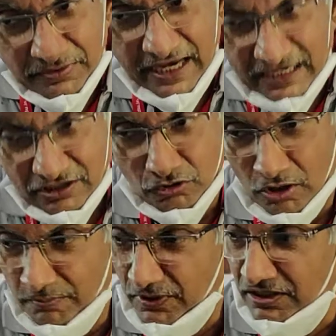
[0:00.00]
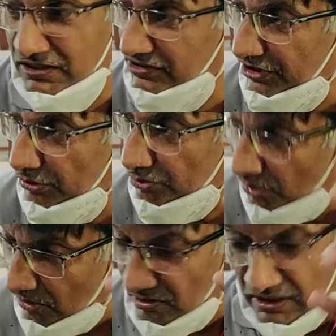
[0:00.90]
of the active components you have
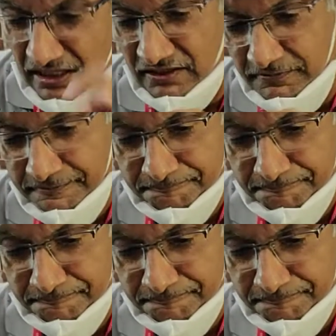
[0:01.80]
to learn.